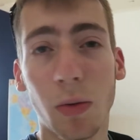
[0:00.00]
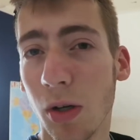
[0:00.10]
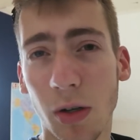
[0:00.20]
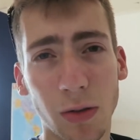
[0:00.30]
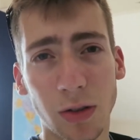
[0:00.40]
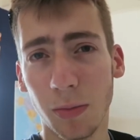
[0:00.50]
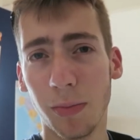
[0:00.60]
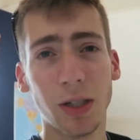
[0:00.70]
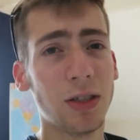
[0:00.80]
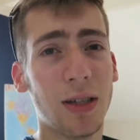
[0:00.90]
were some
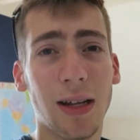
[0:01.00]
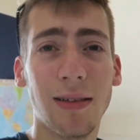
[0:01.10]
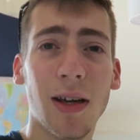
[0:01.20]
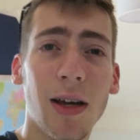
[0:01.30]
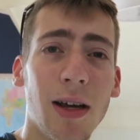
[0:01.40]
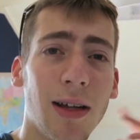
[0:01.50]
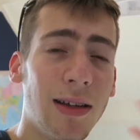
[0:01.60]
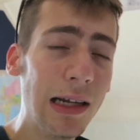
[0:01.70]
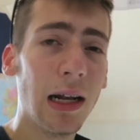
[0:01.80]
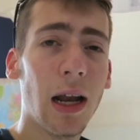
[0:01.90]
buses that
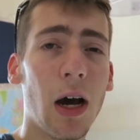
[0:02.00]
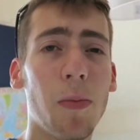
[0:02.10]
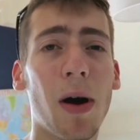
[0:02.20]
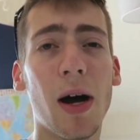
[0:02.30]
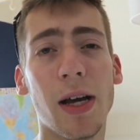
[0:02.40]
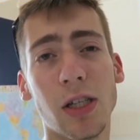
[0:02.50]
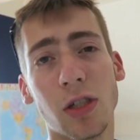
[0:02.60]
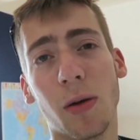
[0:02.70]
didn't allow bikes,